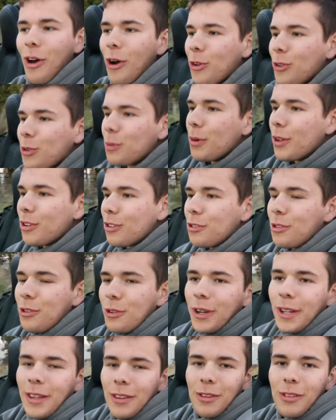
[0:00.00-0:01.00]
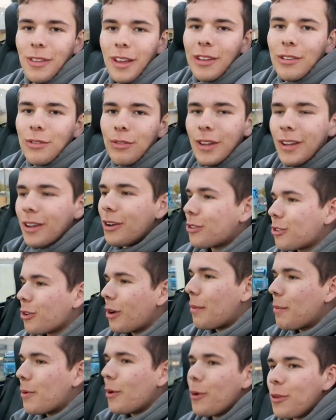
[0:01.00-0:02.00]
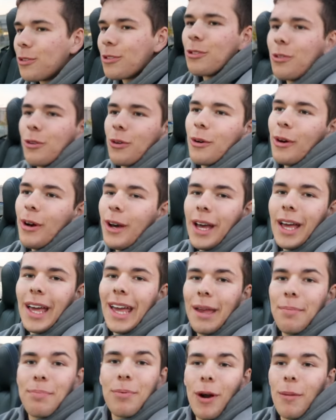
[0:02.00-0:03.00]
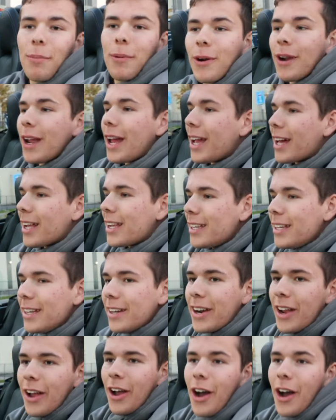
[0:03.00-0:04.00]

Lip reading: talk too much during today's video, so I'm going to do a proper and clear